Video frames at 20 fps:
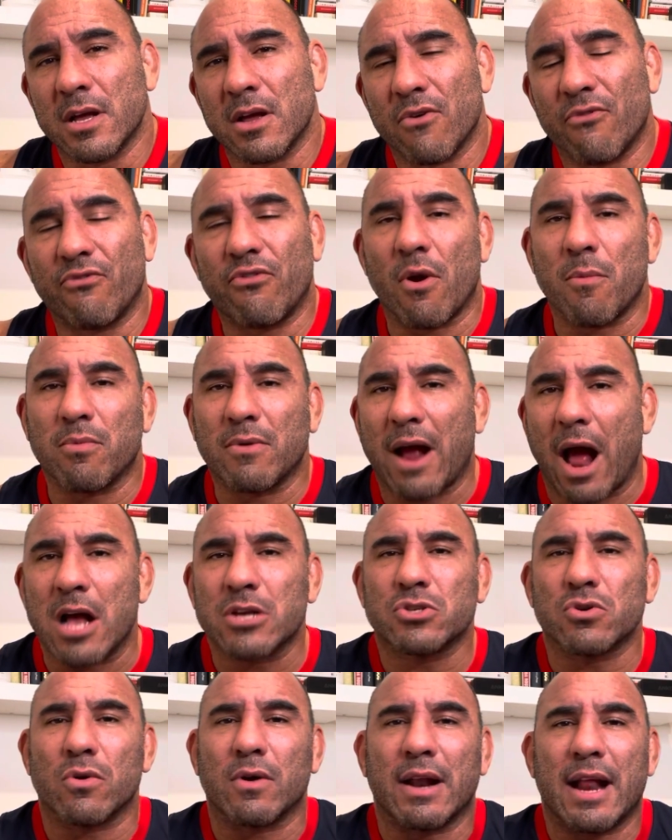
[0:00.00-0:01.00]
from
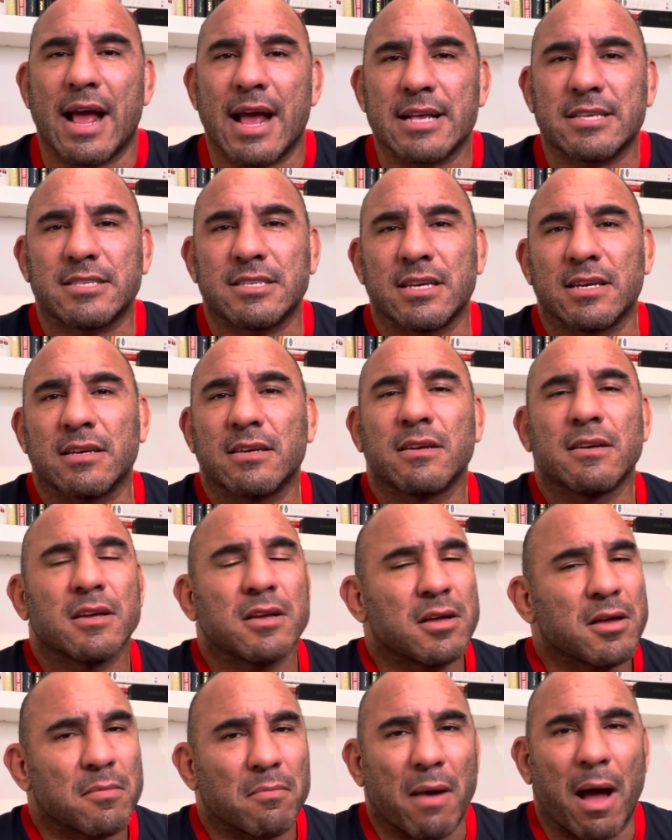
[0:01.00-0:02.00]
Carson Gracie,
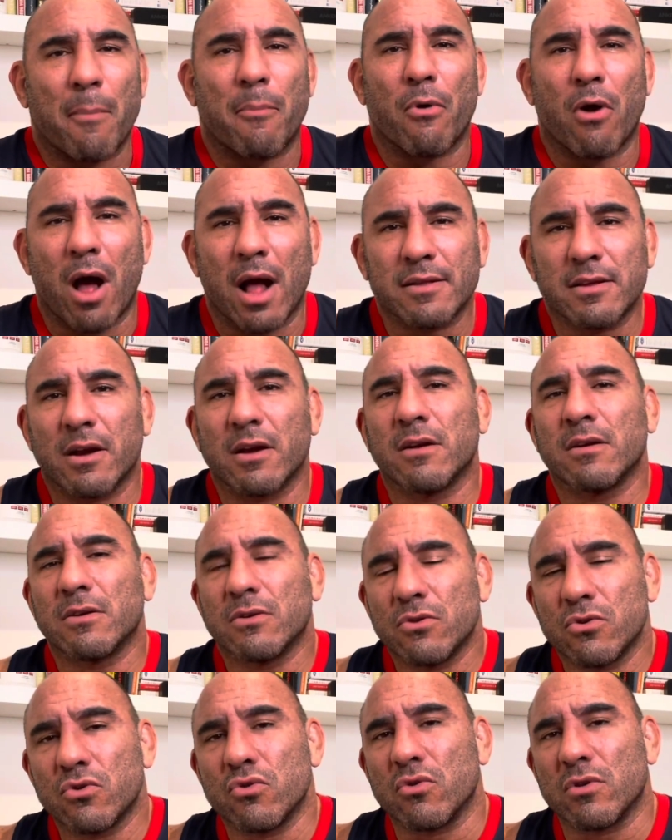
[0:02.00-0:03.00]
my
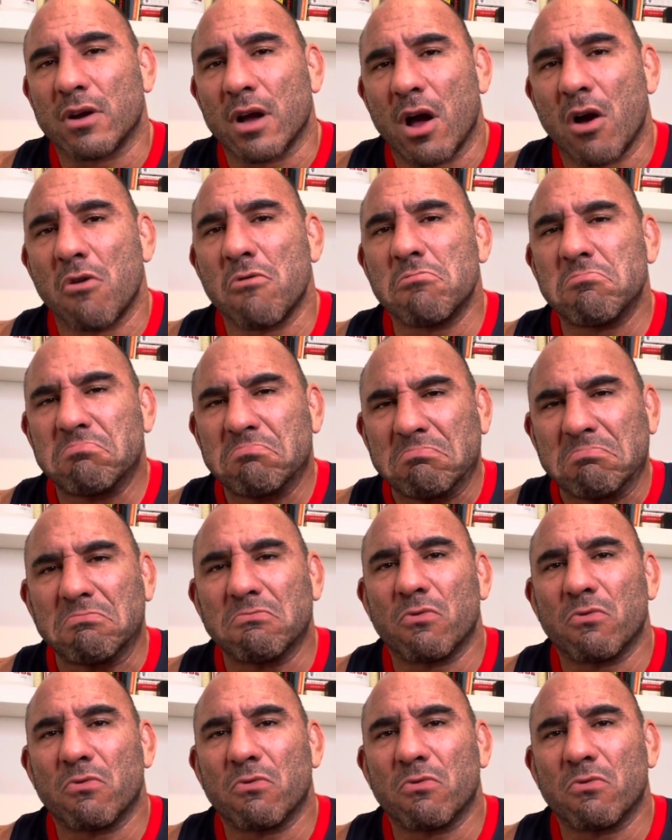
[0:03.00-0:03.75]
brother Jucão.